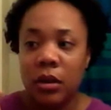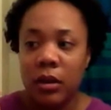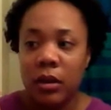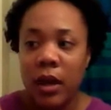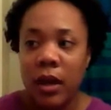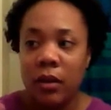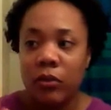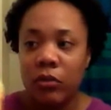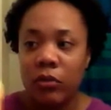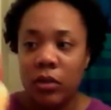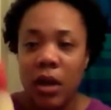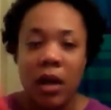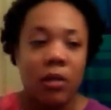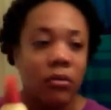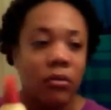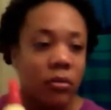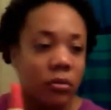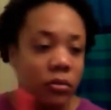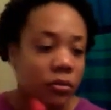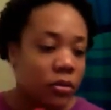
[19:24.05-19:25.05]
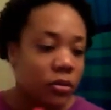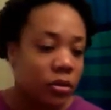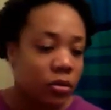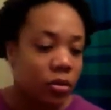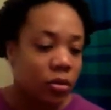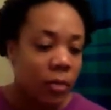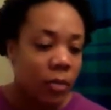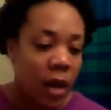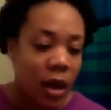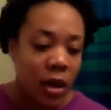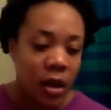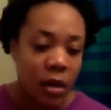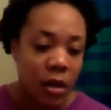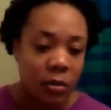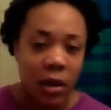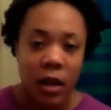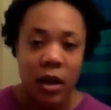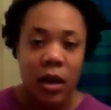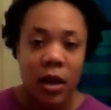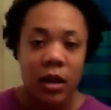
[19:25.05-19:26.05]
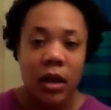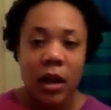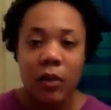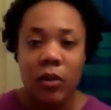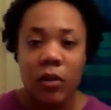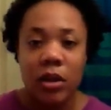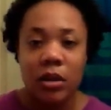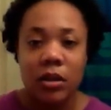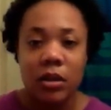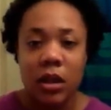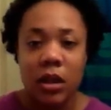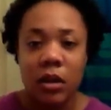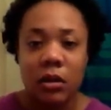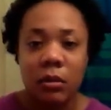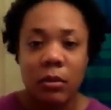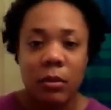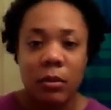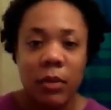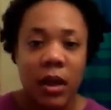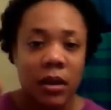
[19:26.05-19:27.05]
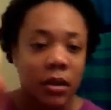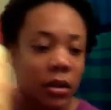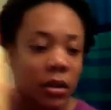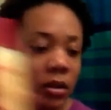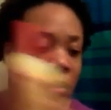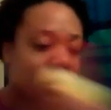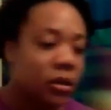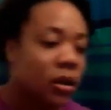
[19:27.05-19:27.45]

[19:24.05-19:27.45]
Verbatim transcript: Like, when I was doing my hair, I'm like, I can't wait to tell them about this.